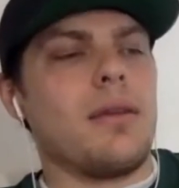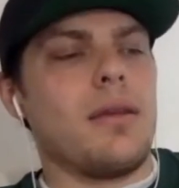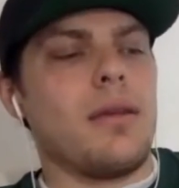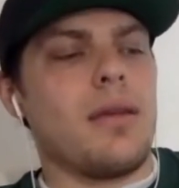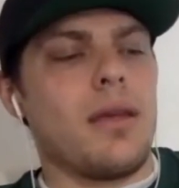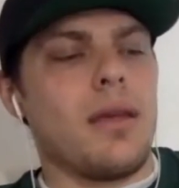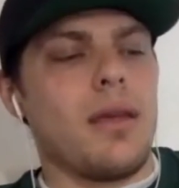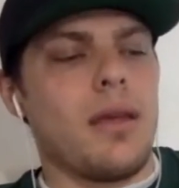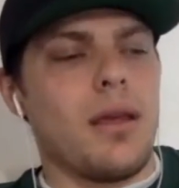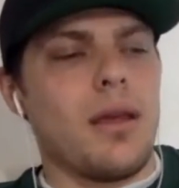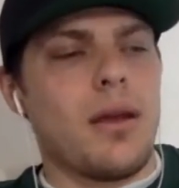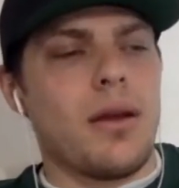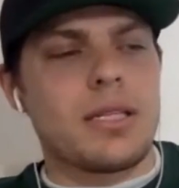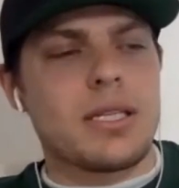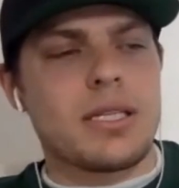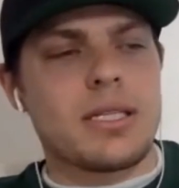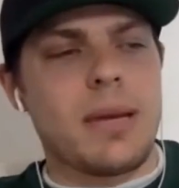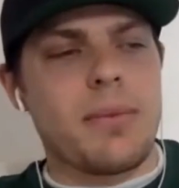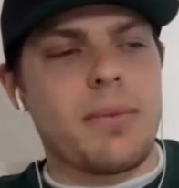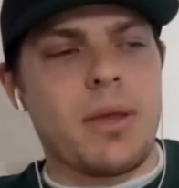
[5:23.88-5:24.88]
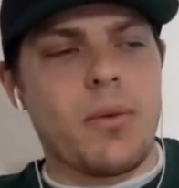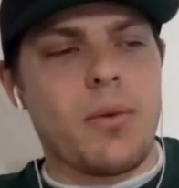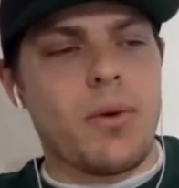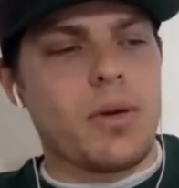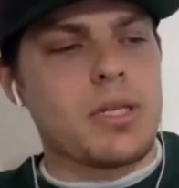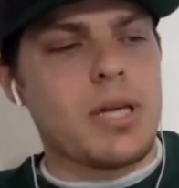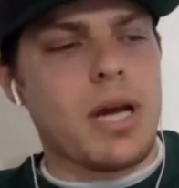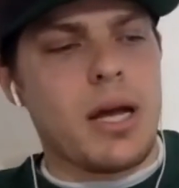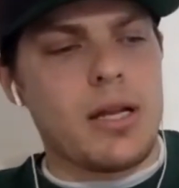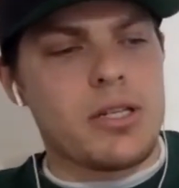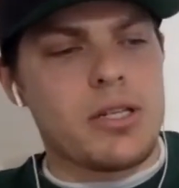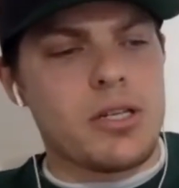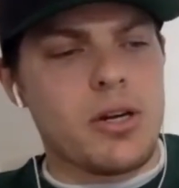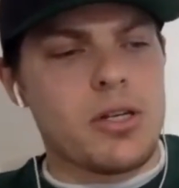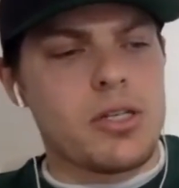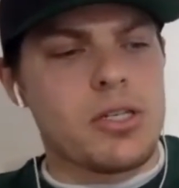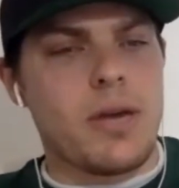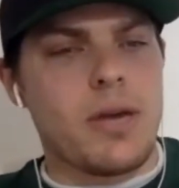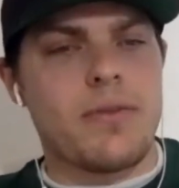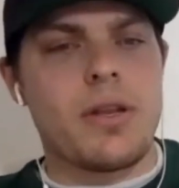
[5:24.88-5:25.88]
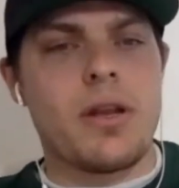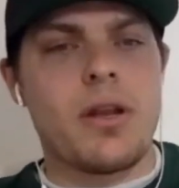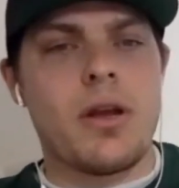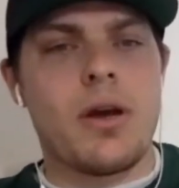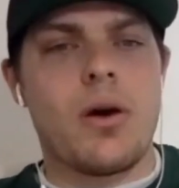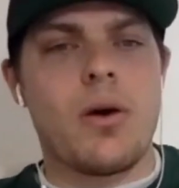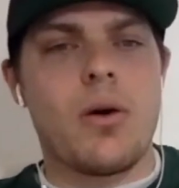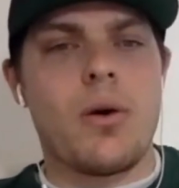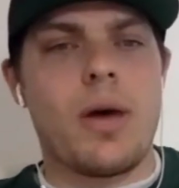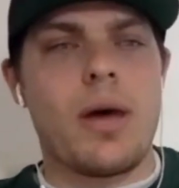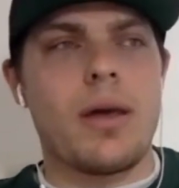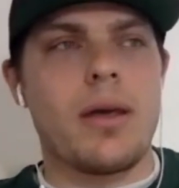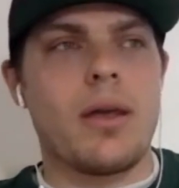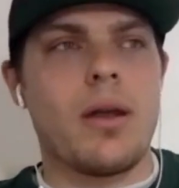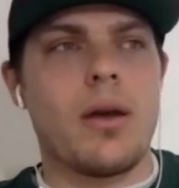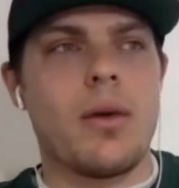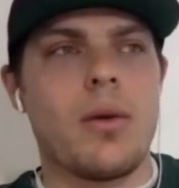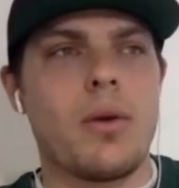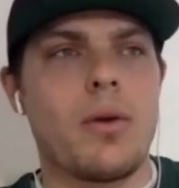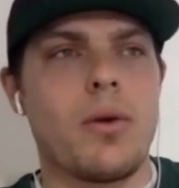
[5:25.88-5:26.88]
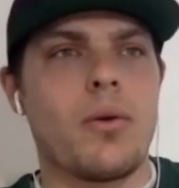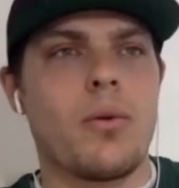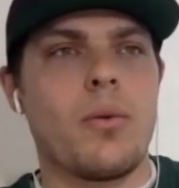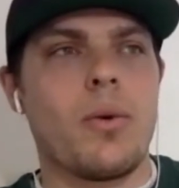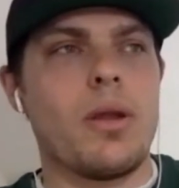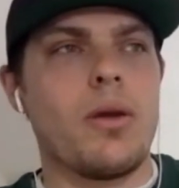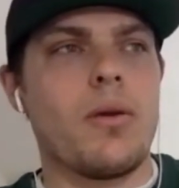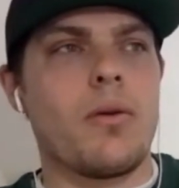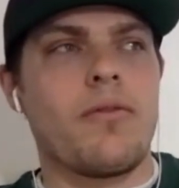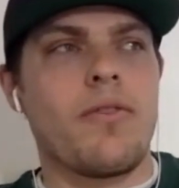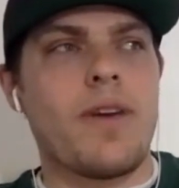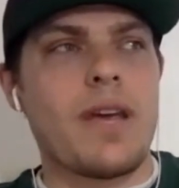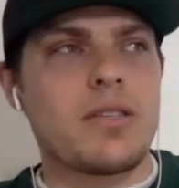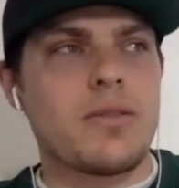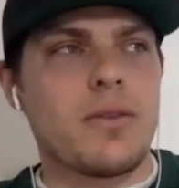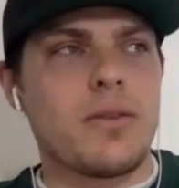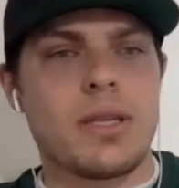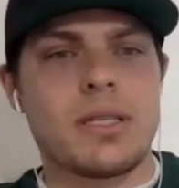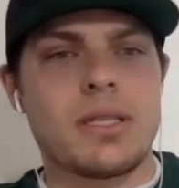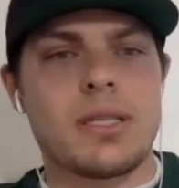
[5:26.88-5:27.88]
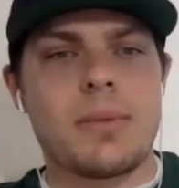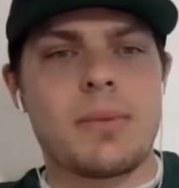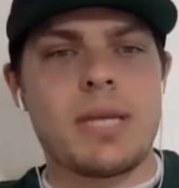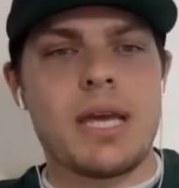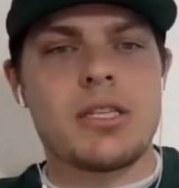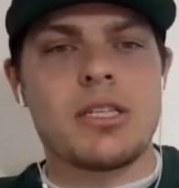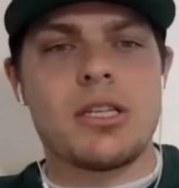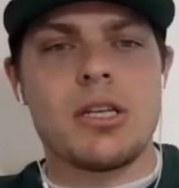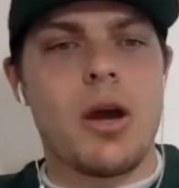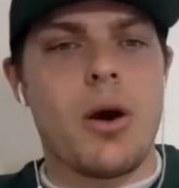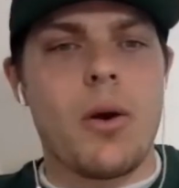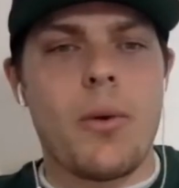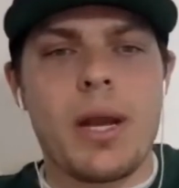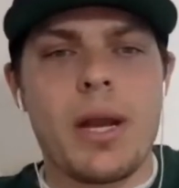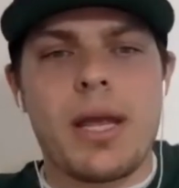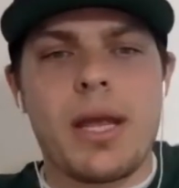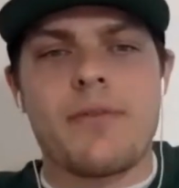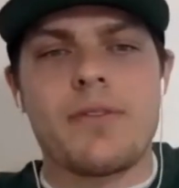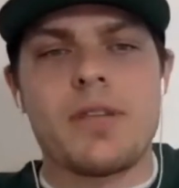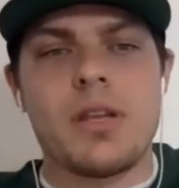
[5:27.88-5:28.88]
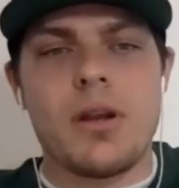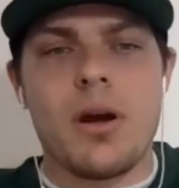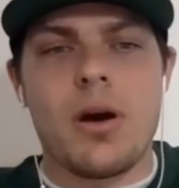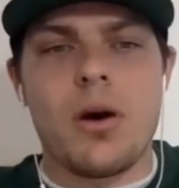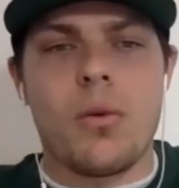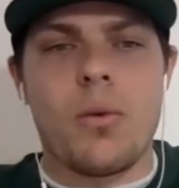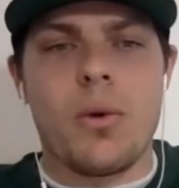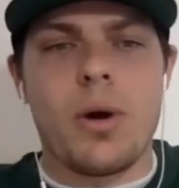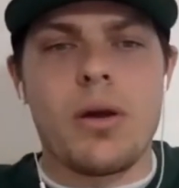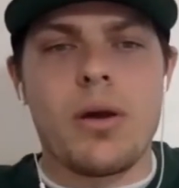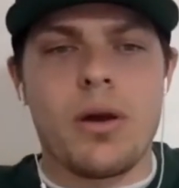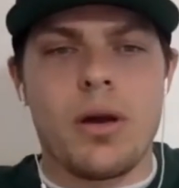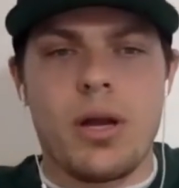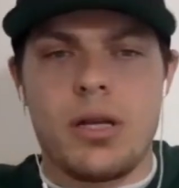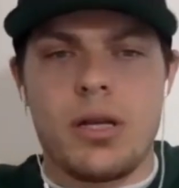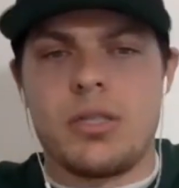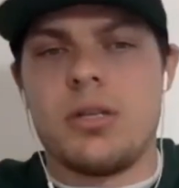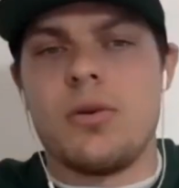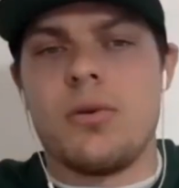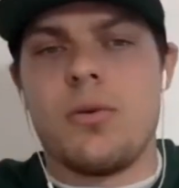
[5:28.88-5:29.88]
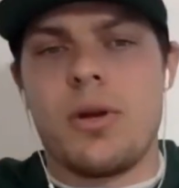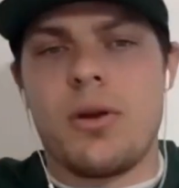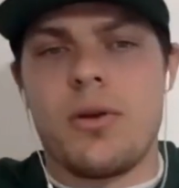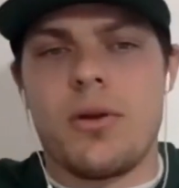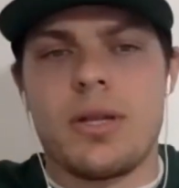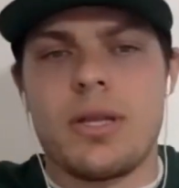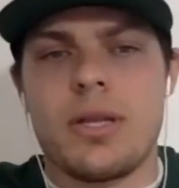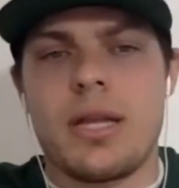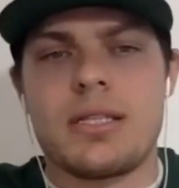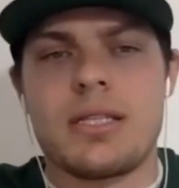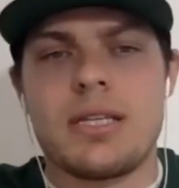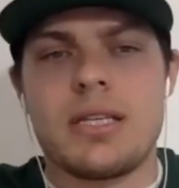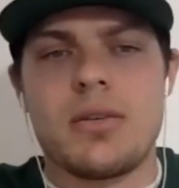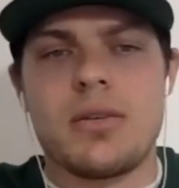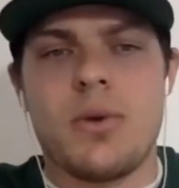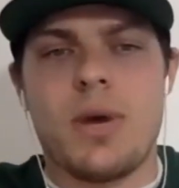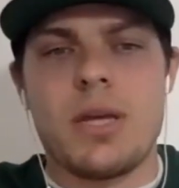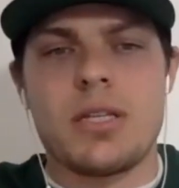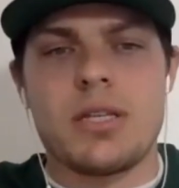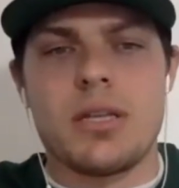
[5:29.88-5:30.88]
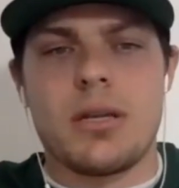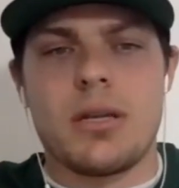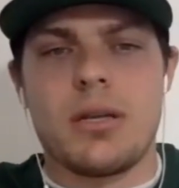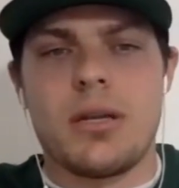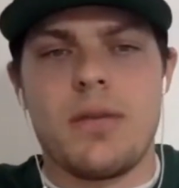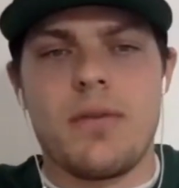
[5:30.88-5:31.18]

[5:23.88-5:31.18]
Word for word: you know, it's the same thing we were taught in church. You have to know, you know, when you're when you're faced with a temptation, you already have to know what you're going to do when you're in that situation.